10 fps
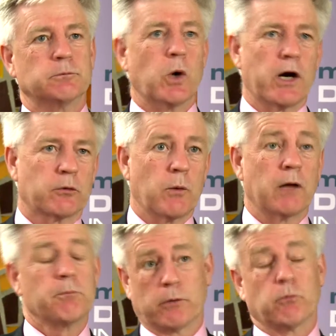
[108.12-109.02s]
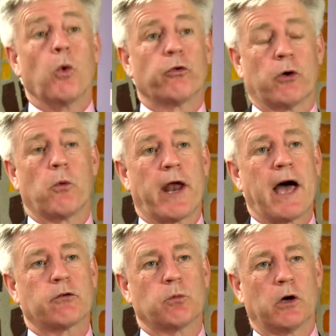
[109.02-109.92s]
worked well, but also what
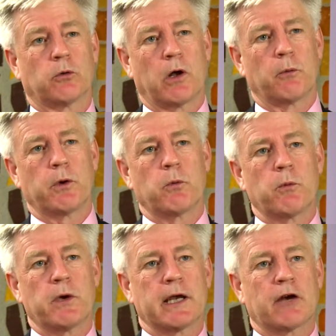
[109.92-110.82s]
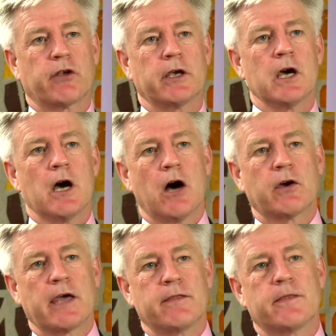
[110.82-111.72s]
has worked well. And we, we, we can actually say,
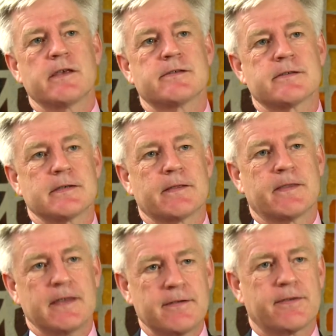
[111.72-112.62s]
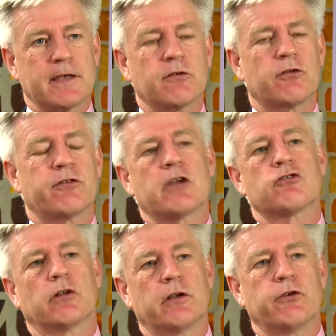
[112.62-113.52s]
okay, this, these things are
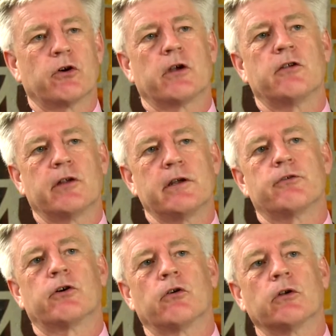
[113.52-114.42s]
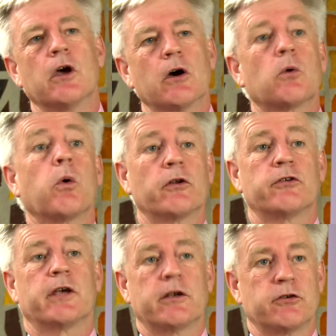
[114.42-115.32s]
essential if you're going to deliver on
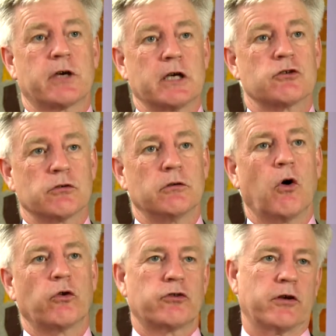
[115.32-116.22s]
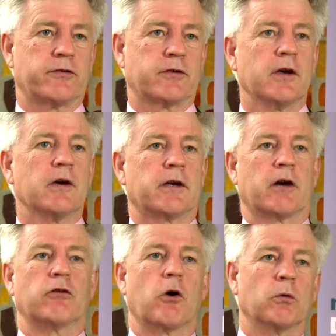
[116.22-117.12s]
quality education, not just you
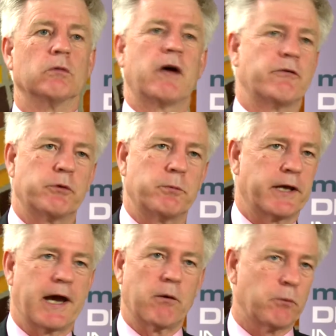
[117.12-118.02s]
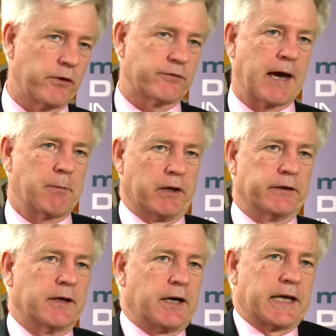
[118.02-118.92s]
know, roll everybody out with a tablet.
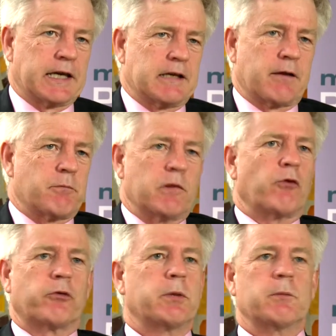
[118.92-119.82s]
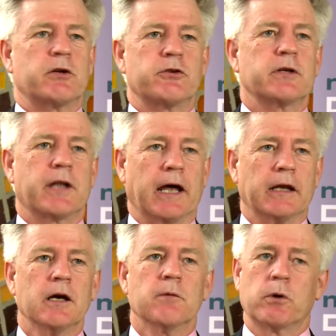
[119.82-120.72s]
I, lots of people are doing that,
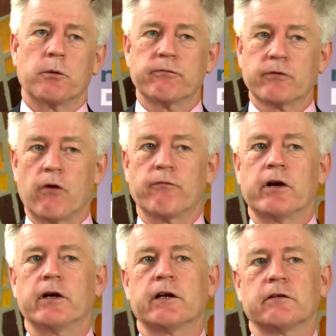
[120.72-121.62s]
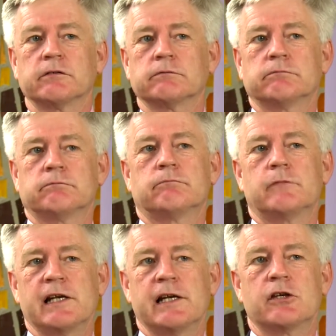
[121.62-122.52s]
but we've got very little
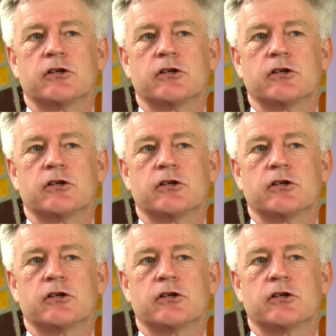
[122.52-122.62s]
really